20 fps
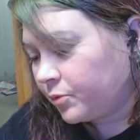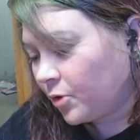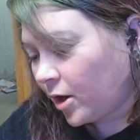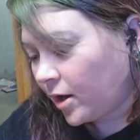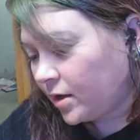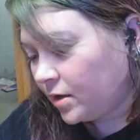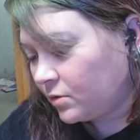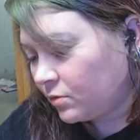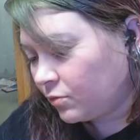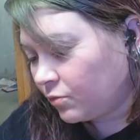
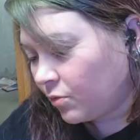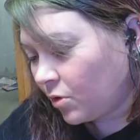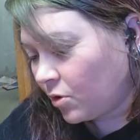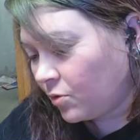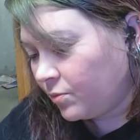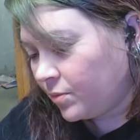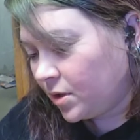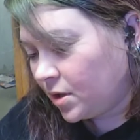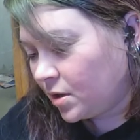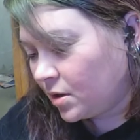Brian
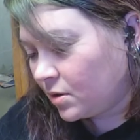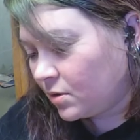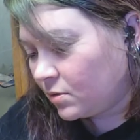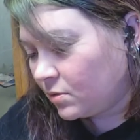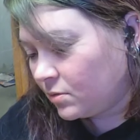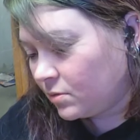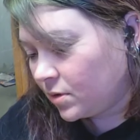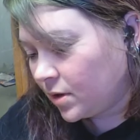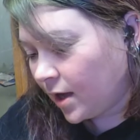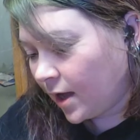
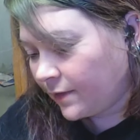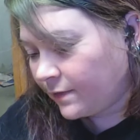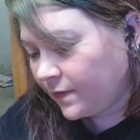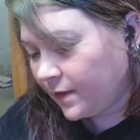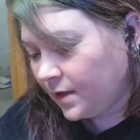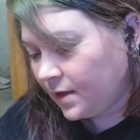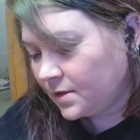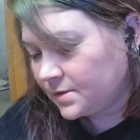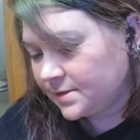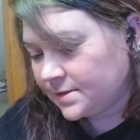Romeo, I
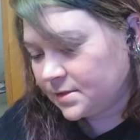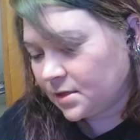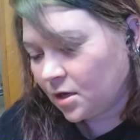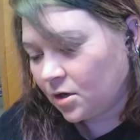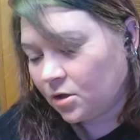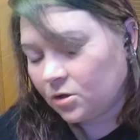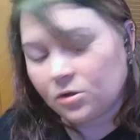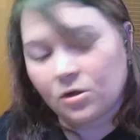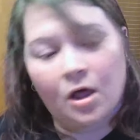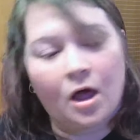think, has
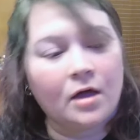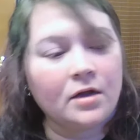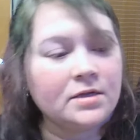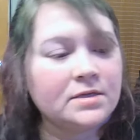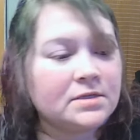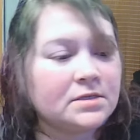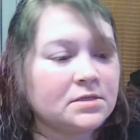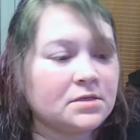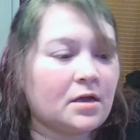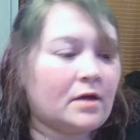done a lot
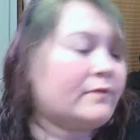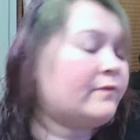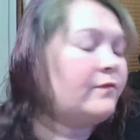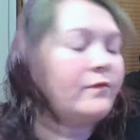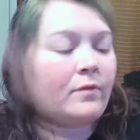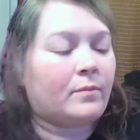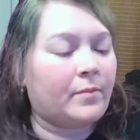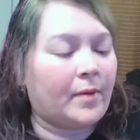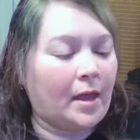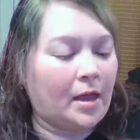of stuff
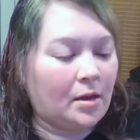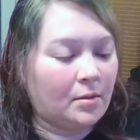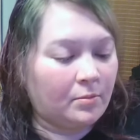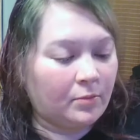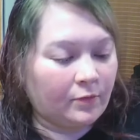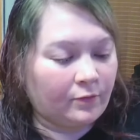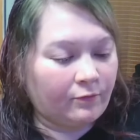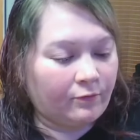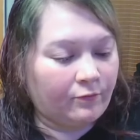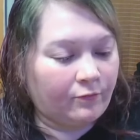for BAM
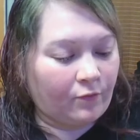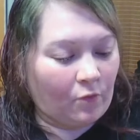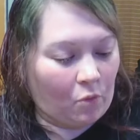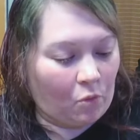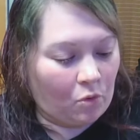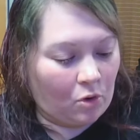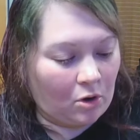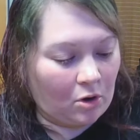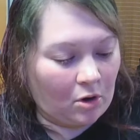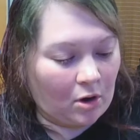
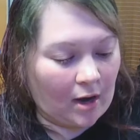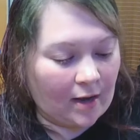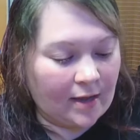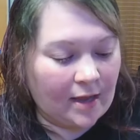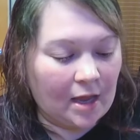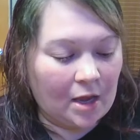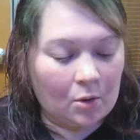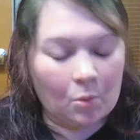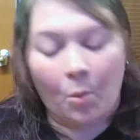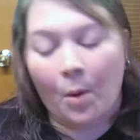before. I
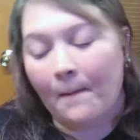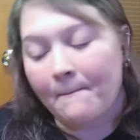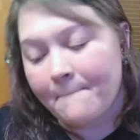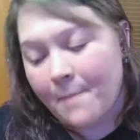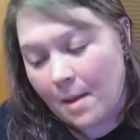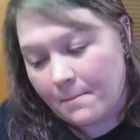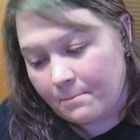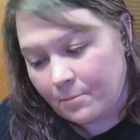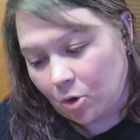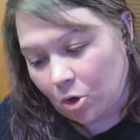can't
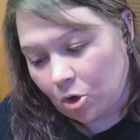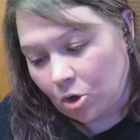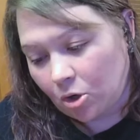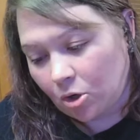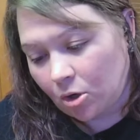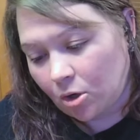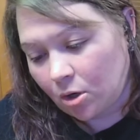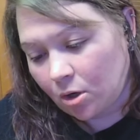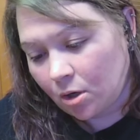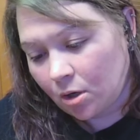
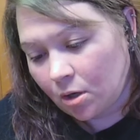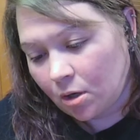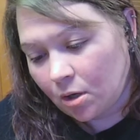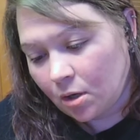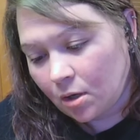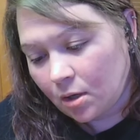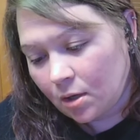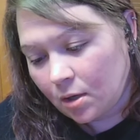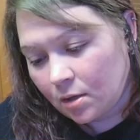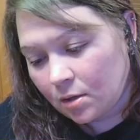remember.
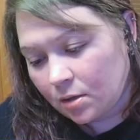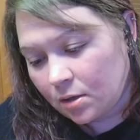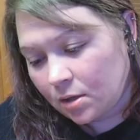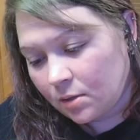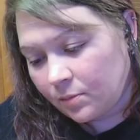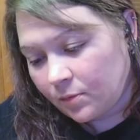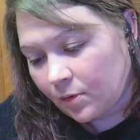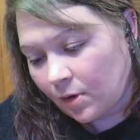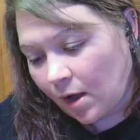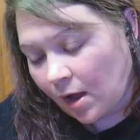
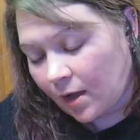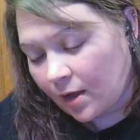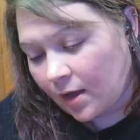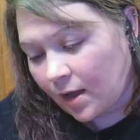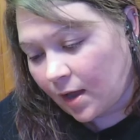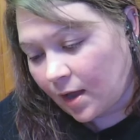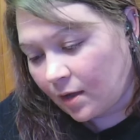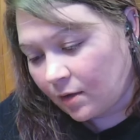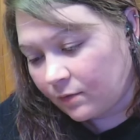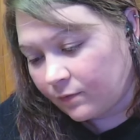Keep your eye
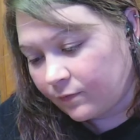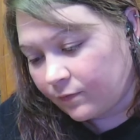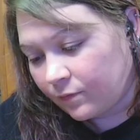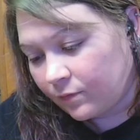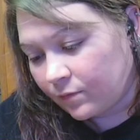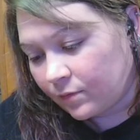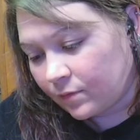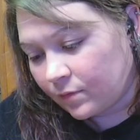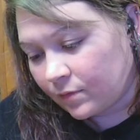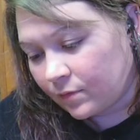out
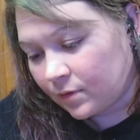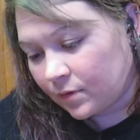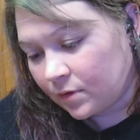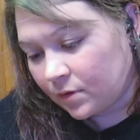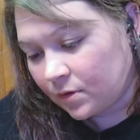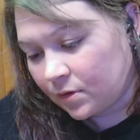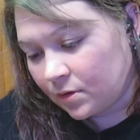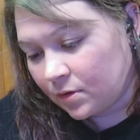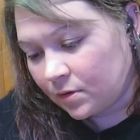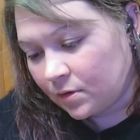for
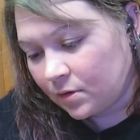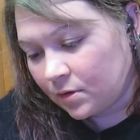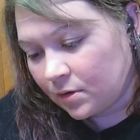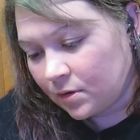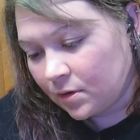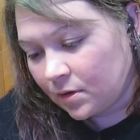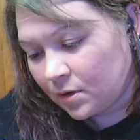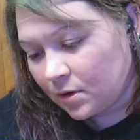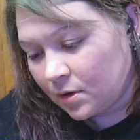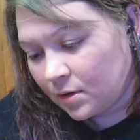
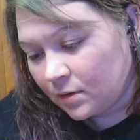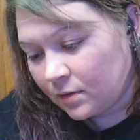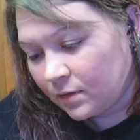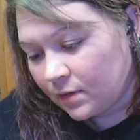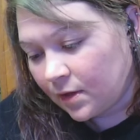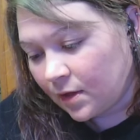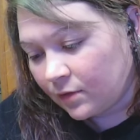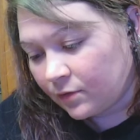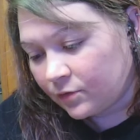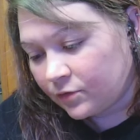
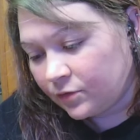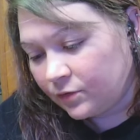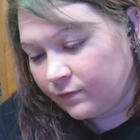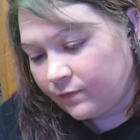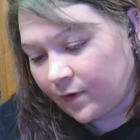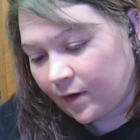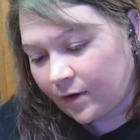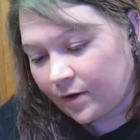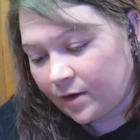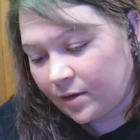the other two
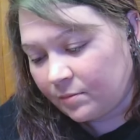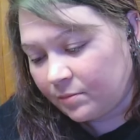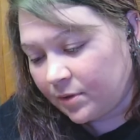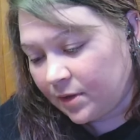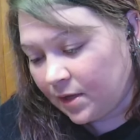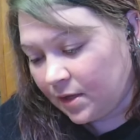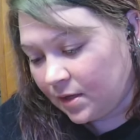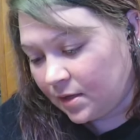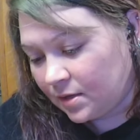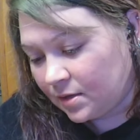variant
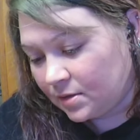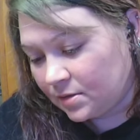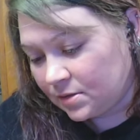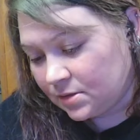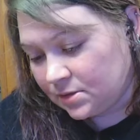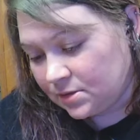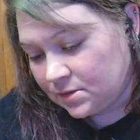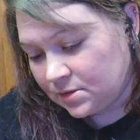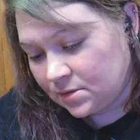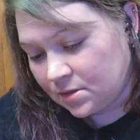
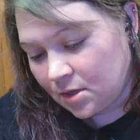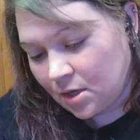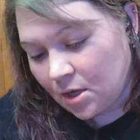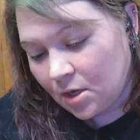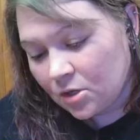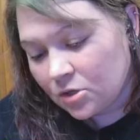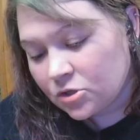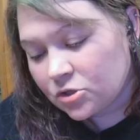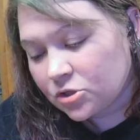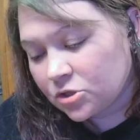pins.
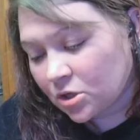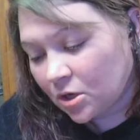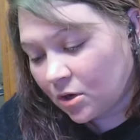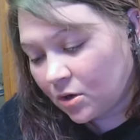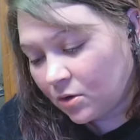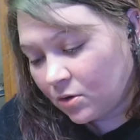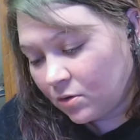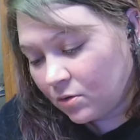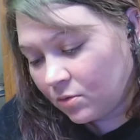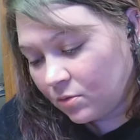
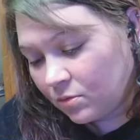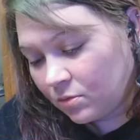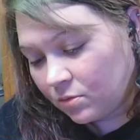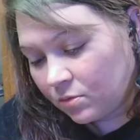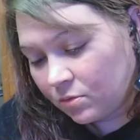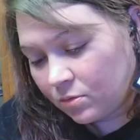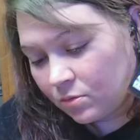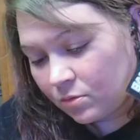So,